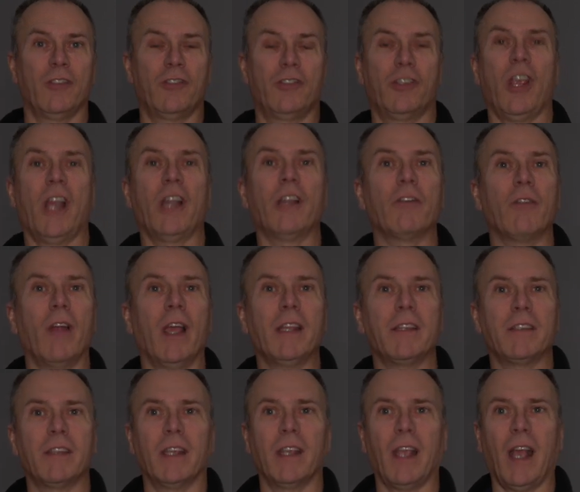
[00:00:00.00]

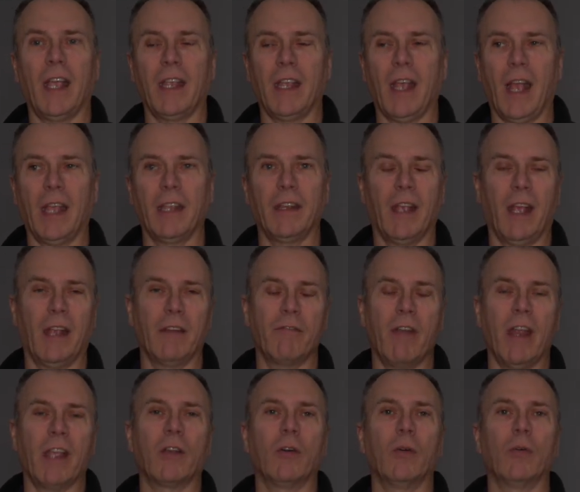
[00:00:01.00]
generating a
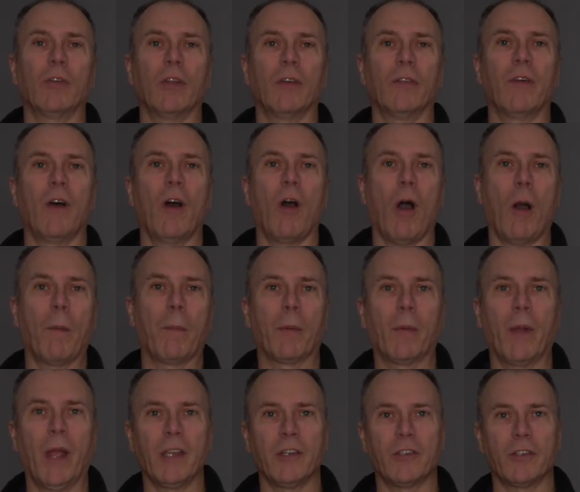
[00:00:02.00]
record of
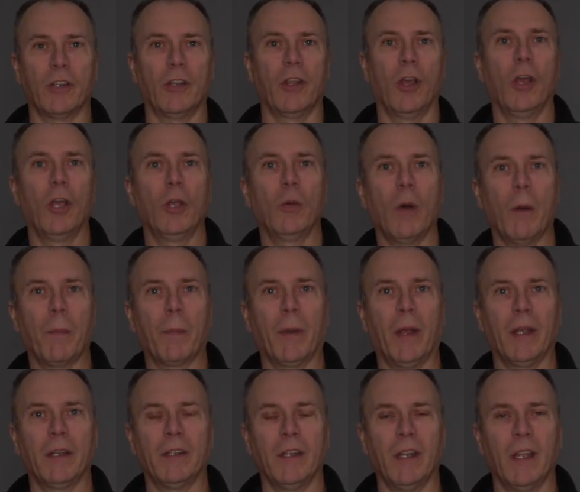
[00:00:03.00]
operation, who
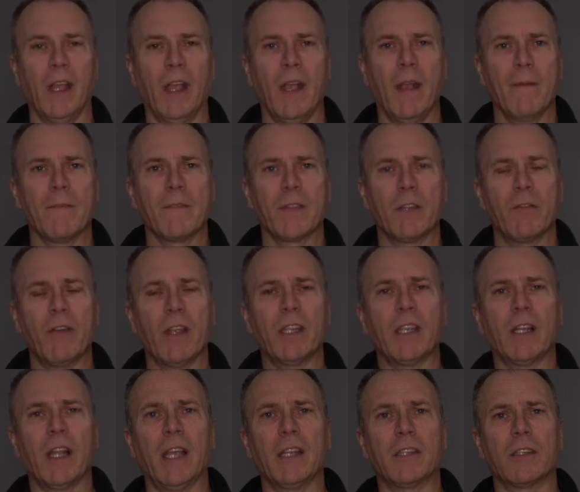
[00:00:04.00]
operated it, the
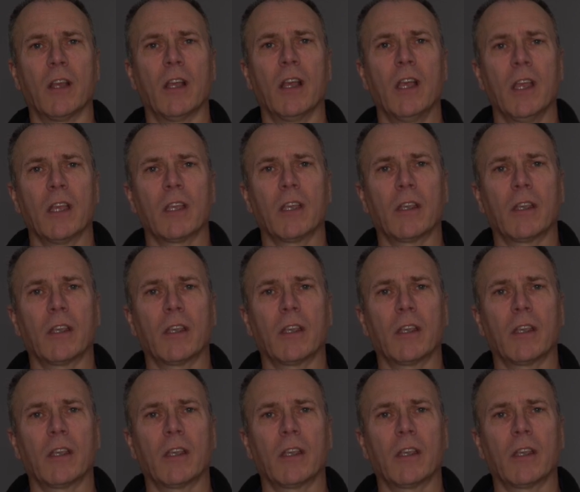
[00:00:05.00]
regulator,